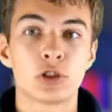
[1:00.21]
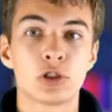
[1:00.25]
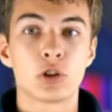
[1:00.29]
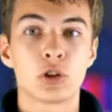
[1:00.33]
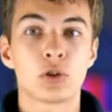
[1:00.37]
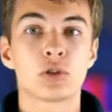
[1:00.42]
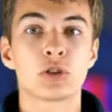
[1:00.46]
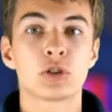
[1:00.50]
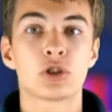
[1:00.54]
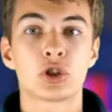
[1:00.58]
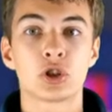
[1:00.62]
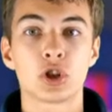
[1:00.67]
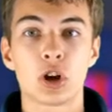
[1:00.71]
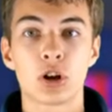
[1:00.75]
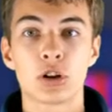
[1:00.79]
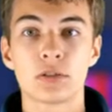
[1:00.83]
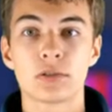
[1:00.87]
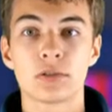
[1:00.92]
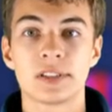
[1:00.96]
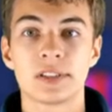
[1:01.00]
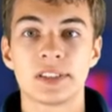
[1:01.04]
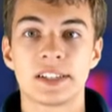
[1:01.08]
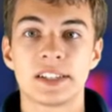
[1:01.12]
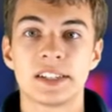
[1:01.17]
toward
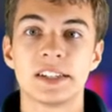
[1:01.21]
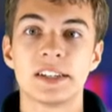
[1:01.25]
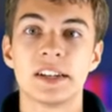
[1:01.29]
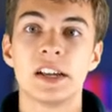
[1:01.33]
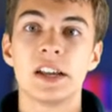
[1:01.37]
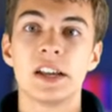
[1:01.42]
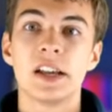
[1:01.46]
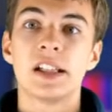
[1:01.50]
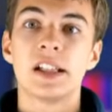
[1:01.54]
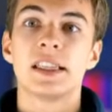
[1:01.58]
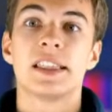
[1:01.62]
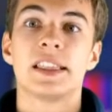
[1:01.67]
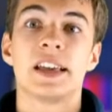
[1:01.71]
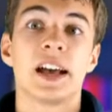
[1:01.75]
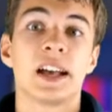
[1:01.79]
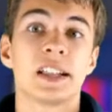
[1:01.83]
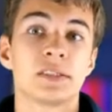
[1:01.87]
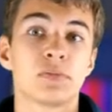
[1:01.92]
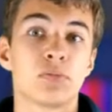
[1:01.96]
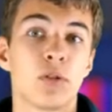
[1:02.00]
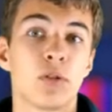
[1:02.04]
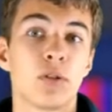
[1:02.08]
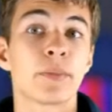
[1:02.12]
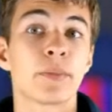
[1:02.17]
Charleston.
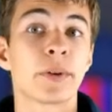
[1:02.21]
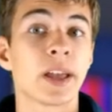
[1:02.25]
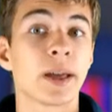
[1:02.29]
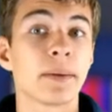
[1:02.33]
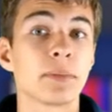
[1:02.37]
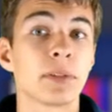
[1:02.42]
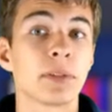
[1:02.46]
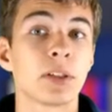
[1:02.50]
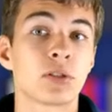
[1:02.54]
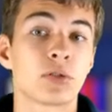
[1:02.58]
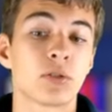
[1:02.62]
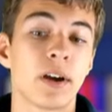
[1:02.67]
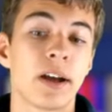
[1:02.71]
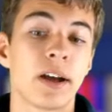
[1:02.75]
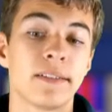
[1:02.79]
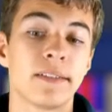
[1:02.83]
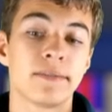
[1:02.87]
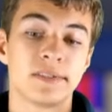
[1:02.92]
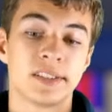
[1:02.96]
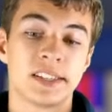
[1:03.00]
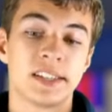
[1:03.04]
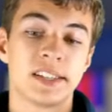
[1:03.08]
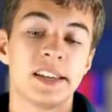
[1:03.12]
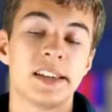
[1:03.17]
That's where we have the threat
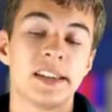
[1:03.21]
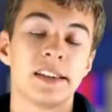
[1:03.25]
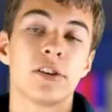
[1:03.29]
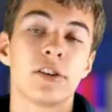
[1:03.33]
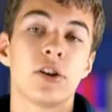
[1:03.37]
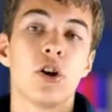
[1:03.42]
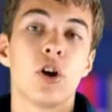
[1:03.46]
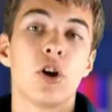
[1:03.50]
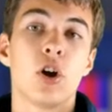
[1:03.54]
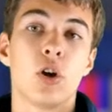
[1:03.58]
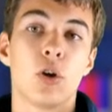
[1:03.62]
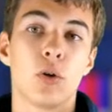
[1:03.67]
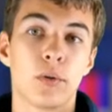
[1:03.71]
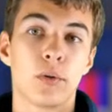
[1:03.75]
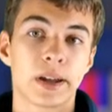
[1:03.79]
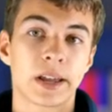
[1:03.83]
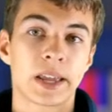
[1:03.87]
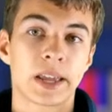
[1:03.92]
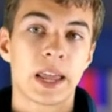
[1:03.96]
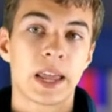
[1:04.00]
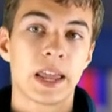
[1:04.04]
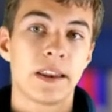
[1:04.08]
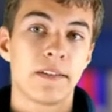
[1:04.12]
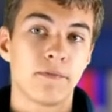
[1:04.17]
of seeing
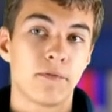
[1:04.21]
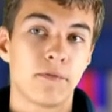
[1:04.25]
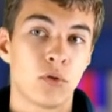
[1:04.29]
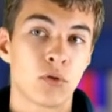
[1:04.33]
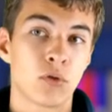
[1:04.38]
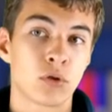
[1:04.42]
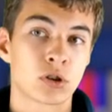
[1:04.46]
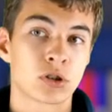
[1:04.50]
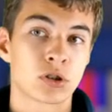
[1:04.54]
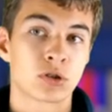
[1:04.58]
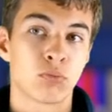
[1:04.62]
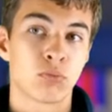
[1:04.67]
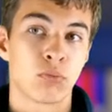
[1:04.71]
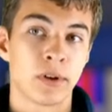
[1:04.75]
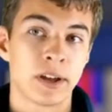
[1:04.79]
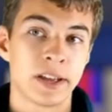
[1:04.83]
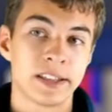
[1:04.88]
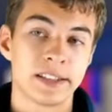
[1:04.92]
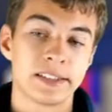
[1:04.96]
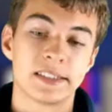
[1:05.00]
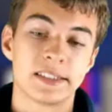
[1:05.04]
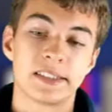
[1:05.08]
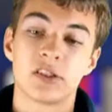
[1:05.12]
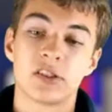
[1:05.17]
hurricane force
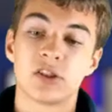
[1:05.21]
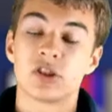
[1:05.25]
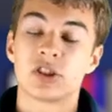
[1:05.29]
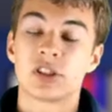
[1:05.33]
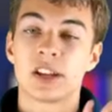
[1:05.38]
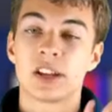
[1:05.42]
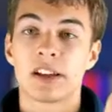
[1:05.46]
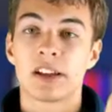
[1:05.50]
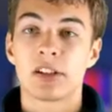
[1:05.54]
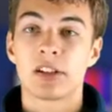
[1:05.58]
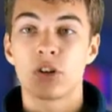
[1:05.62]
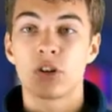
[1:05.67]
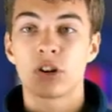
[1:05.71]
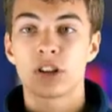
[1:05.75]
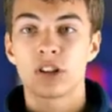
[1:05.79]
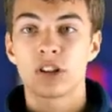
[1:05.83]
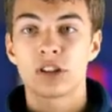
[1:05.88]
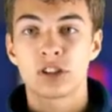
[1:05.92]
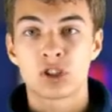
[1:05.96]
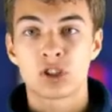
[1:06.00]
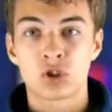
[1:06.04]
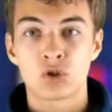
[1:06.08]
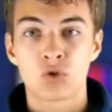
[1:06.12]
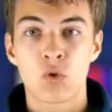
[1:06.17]
winds. So let's take a look at
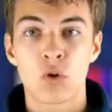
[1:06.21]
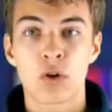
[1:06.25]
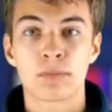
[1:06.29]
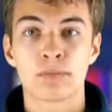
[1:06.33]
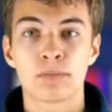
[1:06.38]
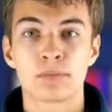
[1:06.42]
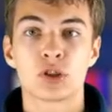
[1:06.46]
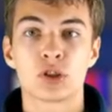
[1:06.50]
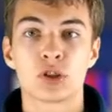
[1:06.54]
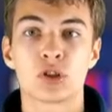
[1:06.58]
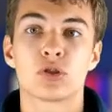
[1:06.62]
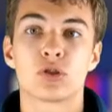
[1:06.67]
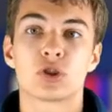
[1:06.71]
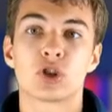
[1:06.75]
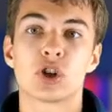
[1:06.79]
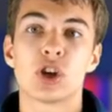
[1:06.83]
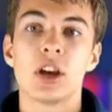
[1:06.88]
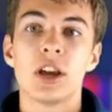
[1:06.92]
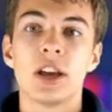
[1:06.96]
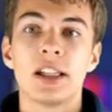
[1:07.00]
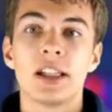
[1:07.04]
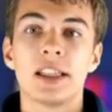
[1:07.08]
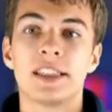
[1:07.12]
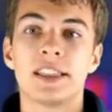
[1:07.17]
the storm surge.
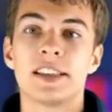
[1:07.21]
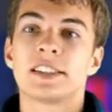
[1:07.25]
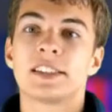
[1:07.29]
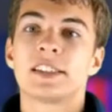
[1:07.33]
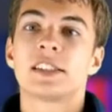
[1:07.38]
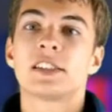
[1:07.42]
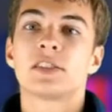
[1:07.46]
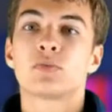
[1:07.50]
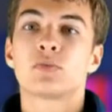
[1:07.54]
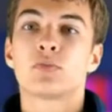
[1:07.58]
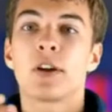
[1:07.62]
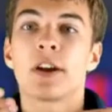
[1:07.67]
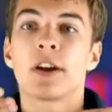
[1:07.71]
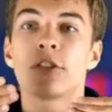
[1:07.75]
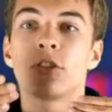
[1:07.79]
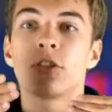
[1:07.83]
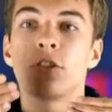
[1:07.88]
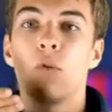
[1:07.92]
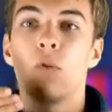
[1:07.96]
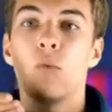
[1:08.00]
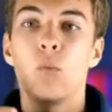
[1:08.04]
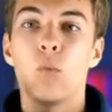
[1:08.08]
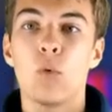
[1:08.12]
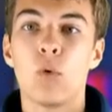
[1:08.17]
This is where the
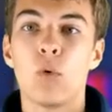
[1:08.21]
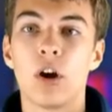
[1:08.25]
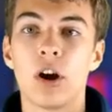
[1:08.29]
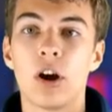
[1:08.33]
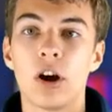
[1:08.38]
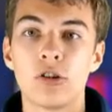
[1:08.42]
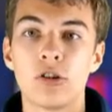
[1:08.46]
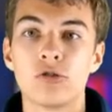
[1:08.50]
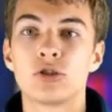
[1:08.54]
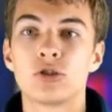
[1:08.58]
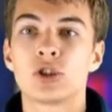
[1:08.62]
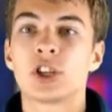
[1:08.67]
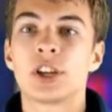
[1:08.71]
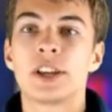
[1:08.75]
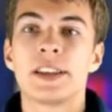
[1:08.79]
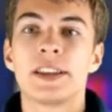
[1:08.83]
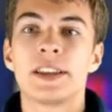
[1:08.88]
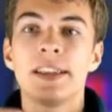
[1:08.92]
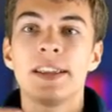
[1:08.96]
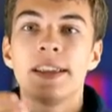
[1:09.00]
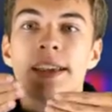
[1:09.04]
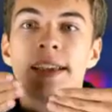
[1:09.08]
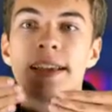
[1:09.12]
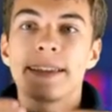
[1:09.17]

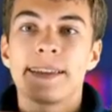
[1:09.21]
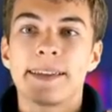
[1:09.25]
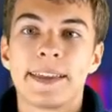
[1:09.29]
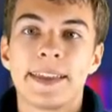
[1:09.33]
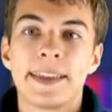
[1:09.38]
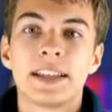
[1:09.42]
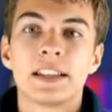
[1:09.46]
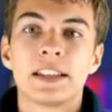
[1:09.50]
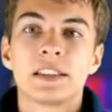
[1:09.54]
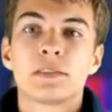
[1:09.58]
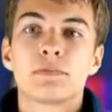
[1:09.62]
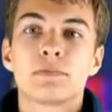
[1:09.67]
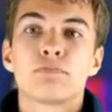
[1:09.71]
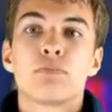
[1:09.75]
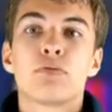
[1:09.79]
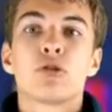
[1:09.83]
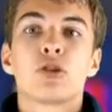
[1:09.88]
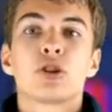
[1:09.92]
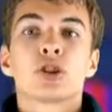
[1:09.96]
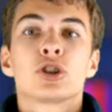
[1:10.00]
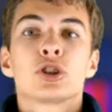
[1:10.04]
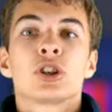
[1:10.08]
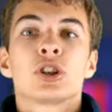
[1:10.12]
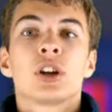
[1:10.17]
ocean gets
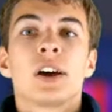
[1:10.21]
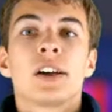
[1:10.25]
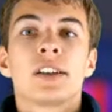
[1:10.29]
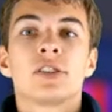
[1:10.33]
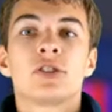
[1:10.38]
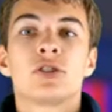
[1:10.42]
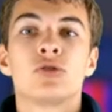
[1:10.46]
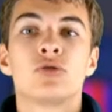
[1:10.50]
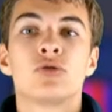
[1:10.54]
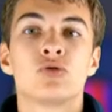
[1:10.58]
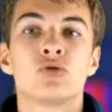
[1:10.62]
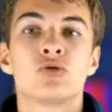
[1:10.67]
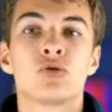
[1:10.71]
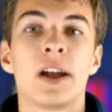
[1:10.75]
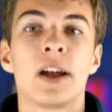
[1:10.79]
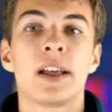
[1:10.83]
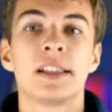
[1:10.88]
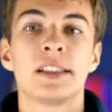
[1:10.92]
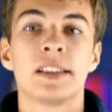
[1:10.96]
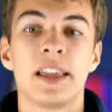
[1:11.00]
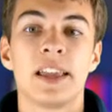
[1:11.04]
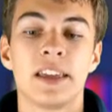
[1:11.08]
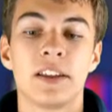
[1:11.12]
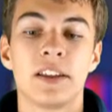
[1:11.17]
pushed onto dry
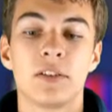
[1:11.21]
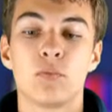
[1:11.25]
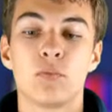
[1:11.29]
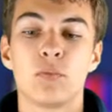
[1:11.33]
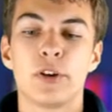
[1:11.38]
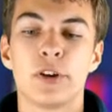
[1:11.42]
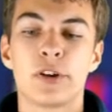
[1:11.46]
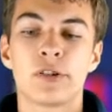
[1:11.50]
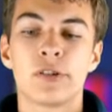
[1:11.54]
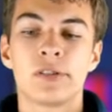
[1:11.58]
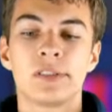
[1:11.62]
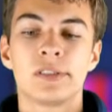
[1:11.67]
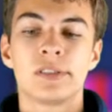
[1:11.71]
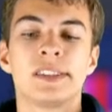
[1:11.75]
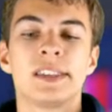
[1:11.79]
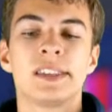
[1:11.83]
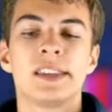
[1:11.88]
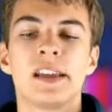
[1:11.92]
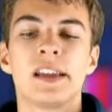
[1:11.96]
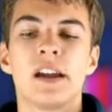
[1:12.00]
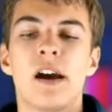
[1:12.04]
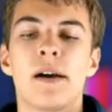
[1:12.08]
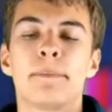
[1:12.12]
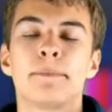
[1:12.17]
land. We could
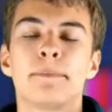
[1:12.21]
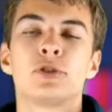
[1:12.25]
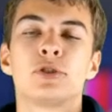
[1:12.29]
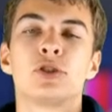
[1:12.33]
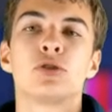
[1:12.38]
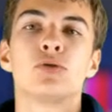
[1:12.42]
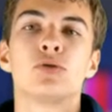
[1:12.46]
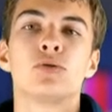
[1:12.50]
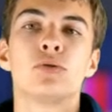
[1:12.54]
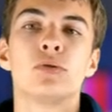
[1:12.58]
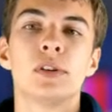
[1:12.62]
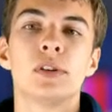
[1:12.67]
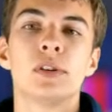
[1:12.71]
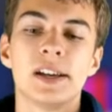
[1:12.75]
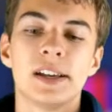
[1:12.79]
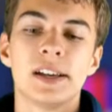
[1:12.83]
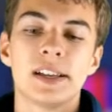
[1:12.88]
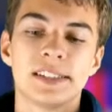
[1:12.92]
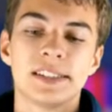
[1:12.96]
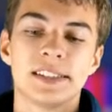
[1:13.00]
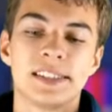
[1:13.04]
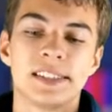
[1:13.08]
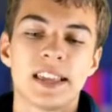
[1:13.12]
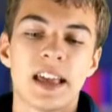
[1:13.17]
see up to
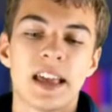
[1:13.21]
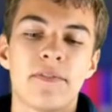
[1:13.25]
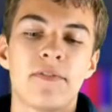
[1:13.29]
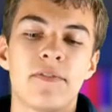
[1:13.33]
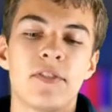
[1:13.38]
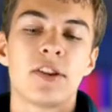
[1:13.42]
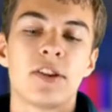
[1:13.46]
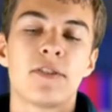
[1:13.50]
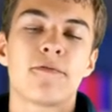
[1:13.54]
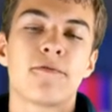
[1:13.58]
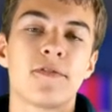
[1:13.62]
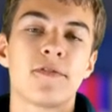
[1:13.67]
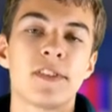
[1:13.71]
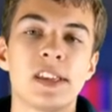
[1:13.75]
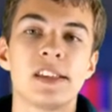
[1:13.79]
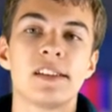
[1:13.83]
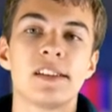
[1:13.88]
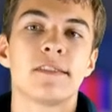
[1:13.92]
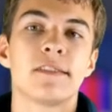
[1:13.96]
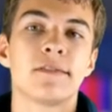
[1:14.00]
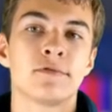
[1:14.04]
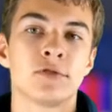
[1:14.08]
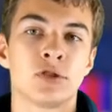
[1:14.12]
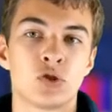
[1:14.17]
7 feet
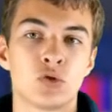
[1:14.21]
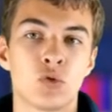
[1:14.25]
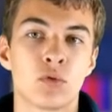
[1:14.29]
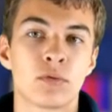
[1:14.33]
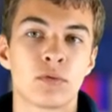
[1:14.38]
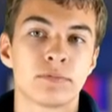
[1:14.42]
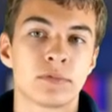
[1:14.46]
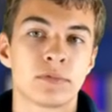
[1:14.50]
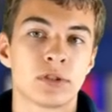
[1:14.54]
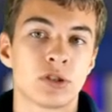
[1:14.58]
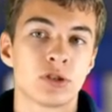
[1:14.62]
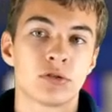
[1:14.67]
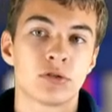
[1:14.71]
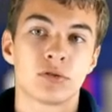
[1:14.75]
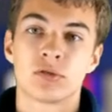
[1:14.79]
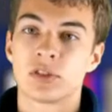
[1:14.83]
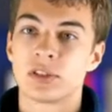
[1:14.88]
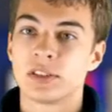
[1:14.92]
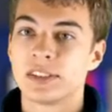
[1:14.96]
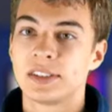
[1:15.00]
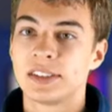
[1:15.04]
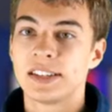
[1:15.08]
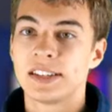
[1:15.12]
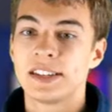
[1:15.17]
of storm surge
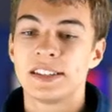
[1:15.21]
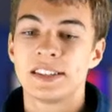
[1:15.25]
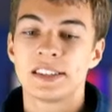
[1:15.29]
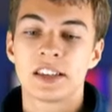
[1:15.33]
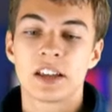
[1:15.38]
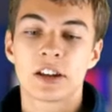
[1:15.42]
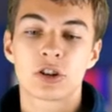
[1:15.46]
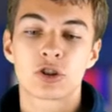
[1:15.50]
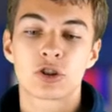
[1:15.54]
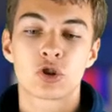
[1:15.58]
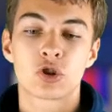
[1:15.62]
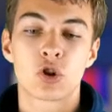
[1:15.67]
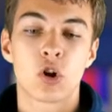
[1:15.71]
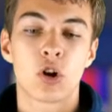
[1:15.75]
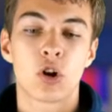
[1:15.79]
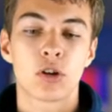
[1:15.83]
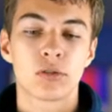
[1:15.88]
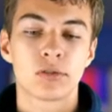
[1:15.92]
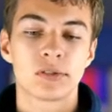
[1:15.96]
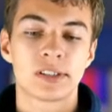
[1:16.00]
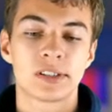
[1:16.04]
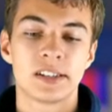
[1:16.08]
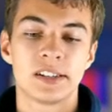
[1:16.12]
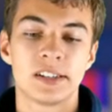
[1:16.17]
in cities like
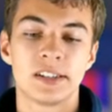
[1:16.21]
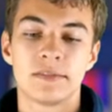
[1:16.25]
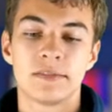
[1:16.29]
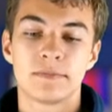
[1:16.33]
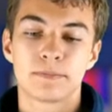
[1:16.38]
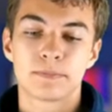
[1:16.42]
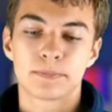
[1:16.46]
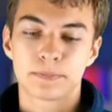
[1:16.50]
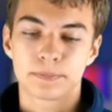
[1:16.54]
Charleston,